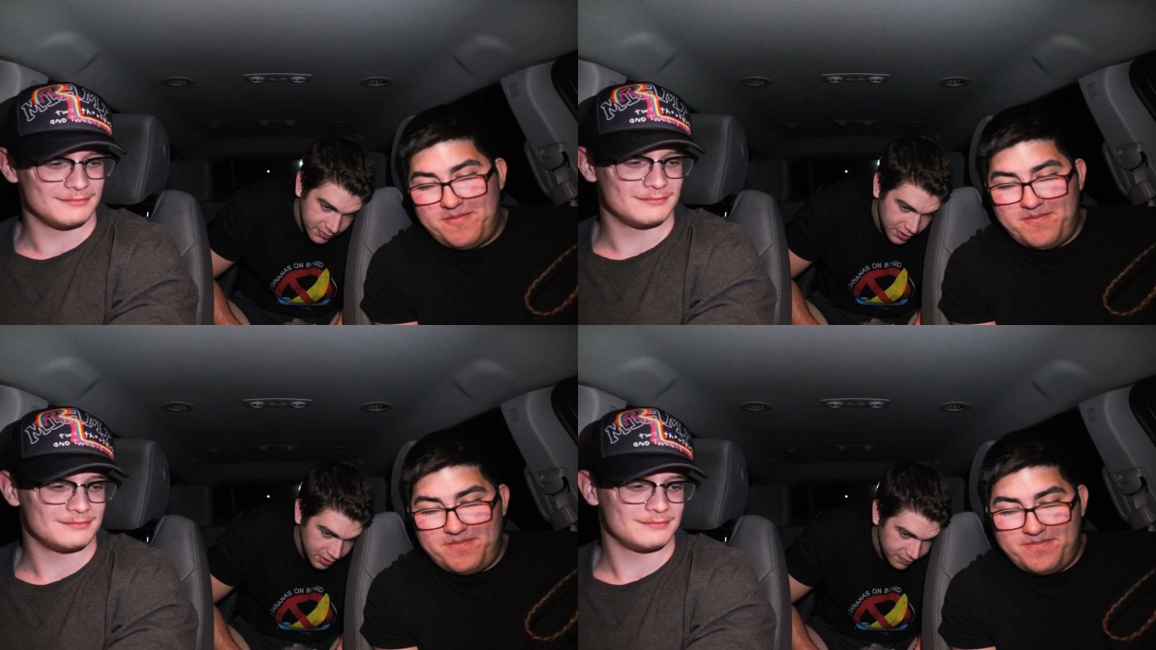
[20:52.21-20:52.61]

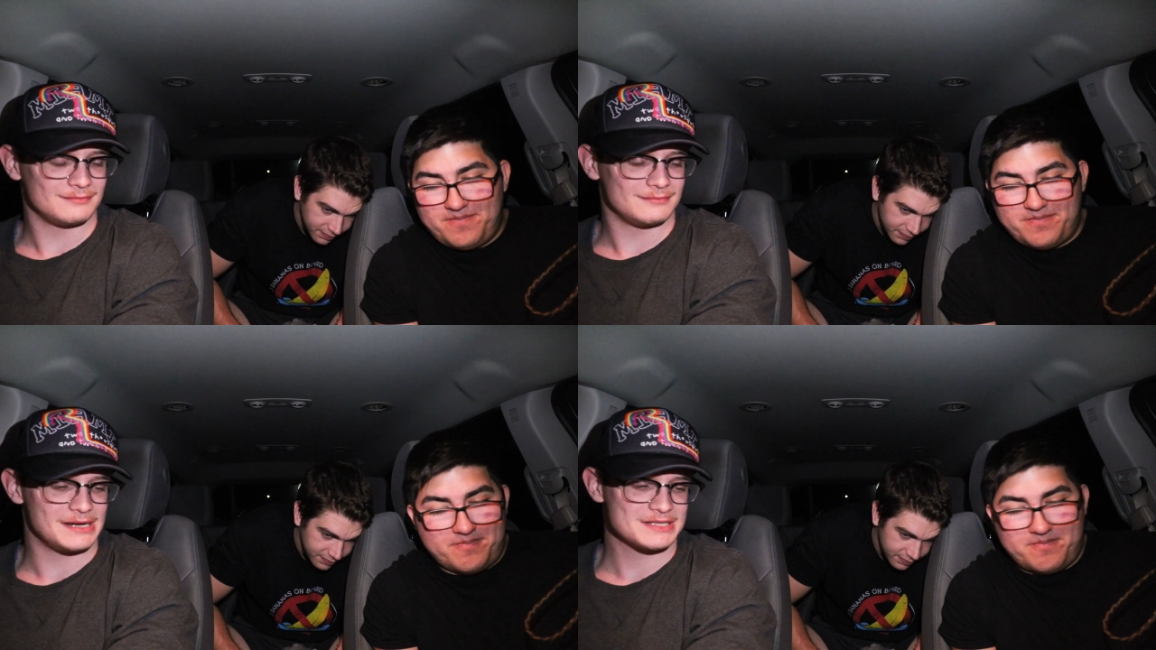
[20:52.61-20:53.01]
Speaker 1: Yeah.
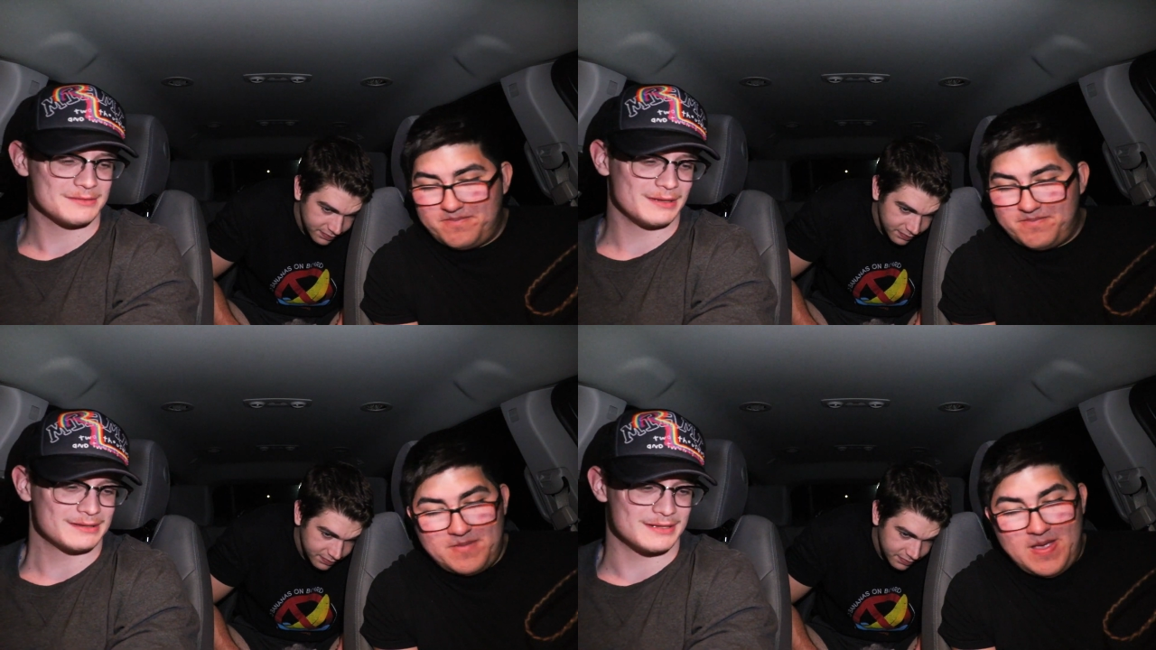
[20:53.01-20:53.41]
I
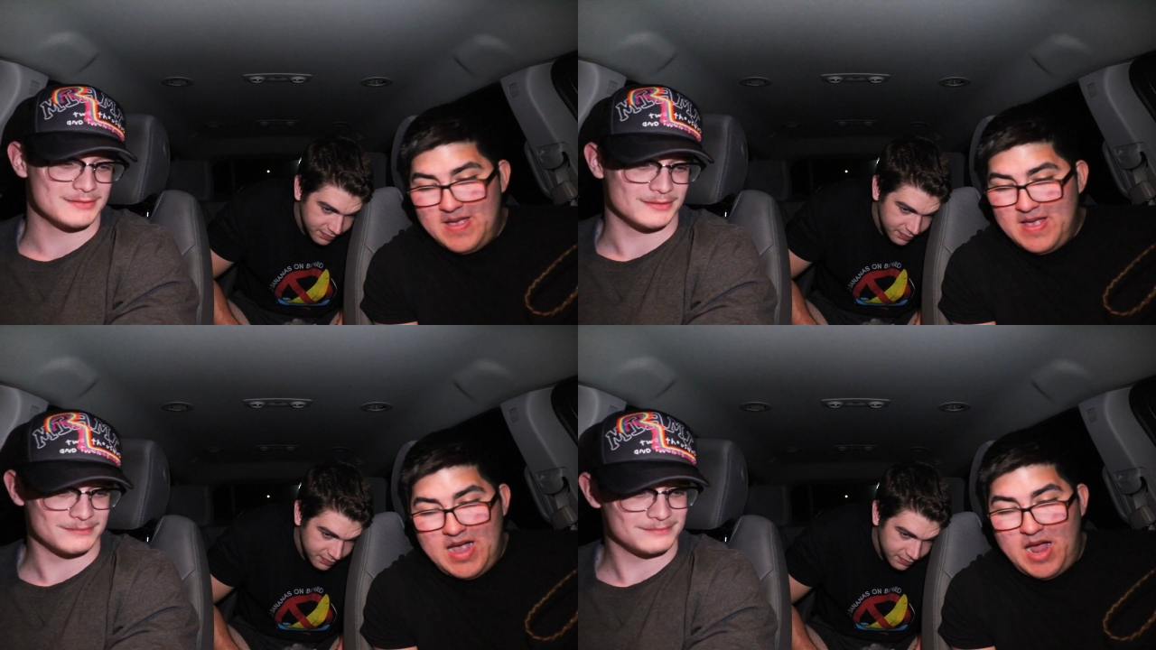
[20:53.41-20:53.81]
actually like that
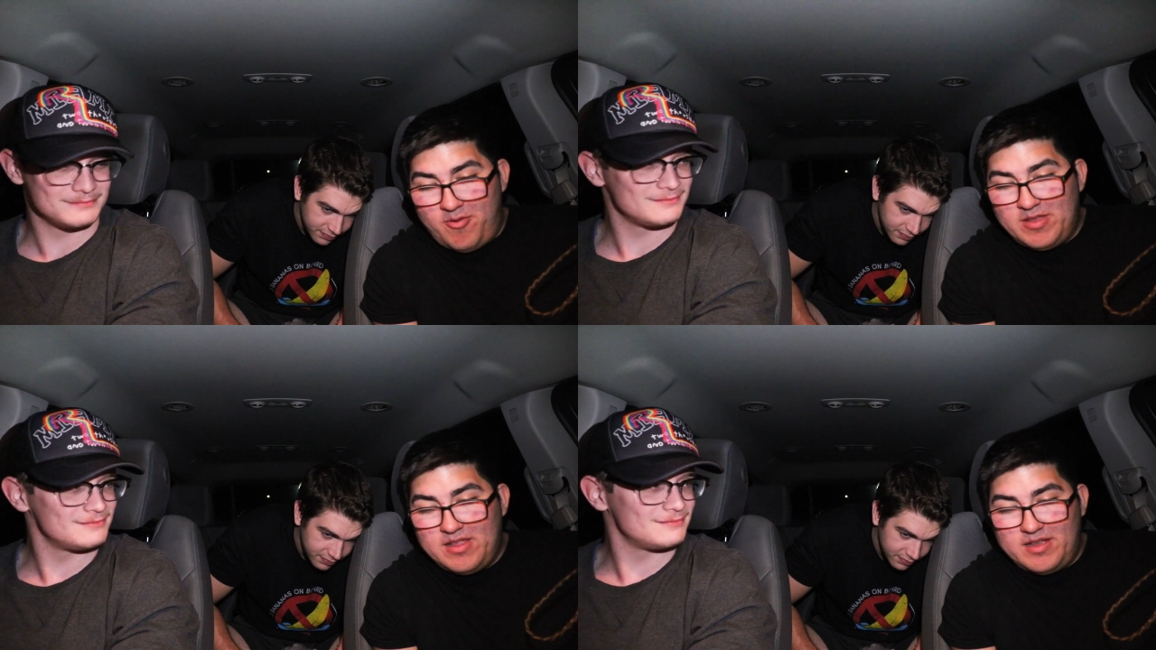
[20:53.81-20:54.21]
song. I
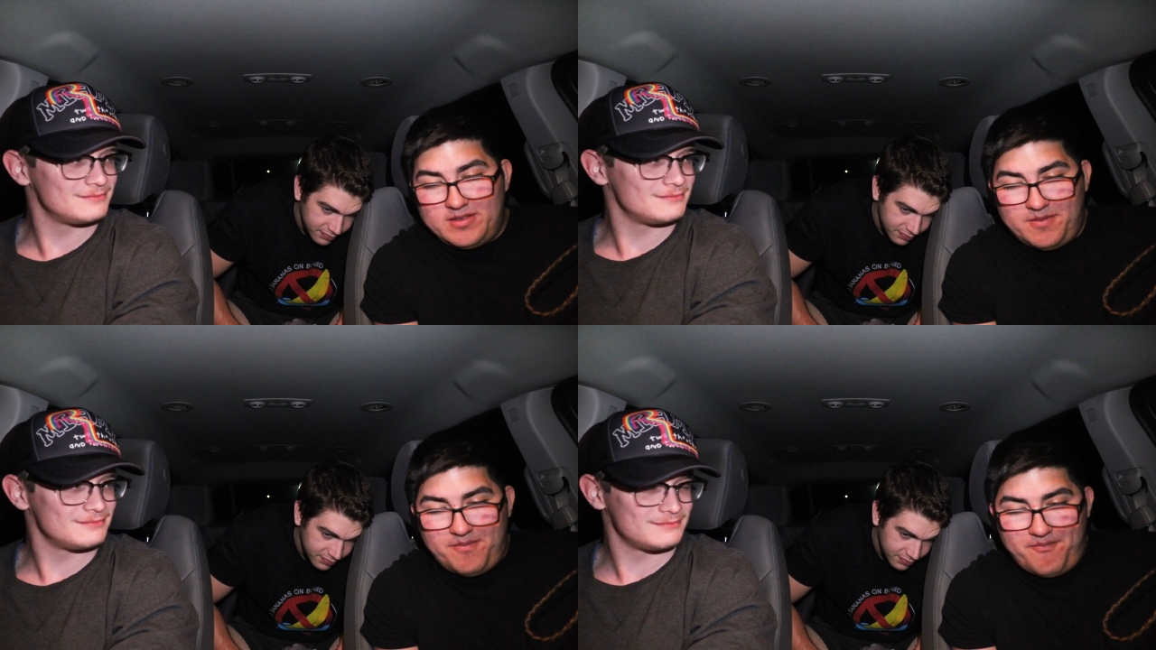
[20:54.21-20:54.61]
really
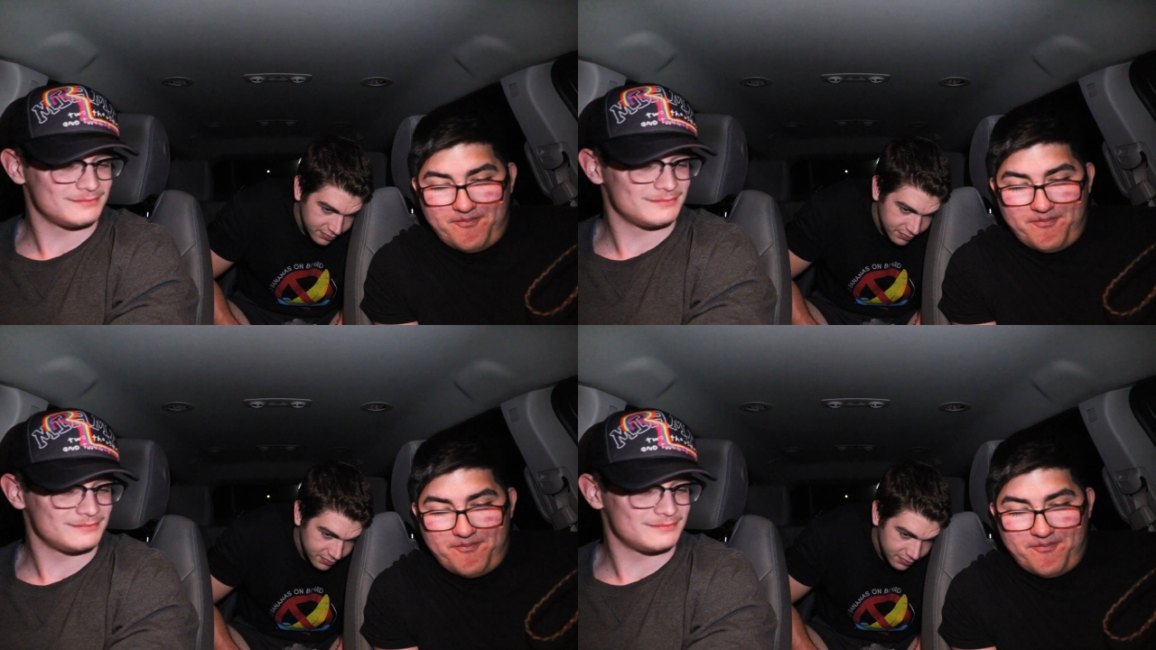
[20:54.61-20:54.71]
liked it.